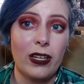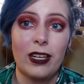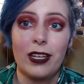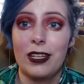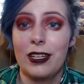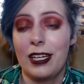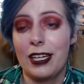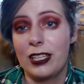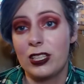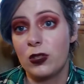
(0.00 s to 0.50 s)
a
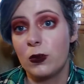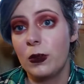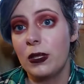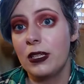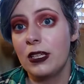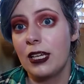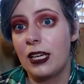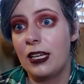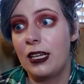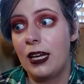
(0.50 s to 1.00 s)
nice
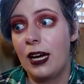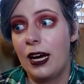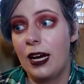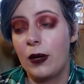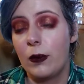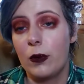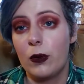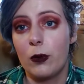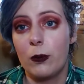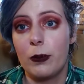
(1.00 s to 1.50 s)
week, and
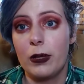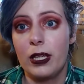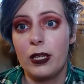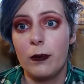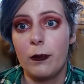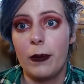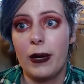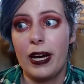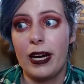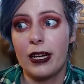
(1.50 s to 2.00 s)
I will be
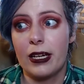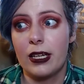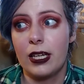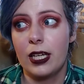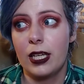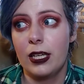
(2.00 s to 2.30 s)
back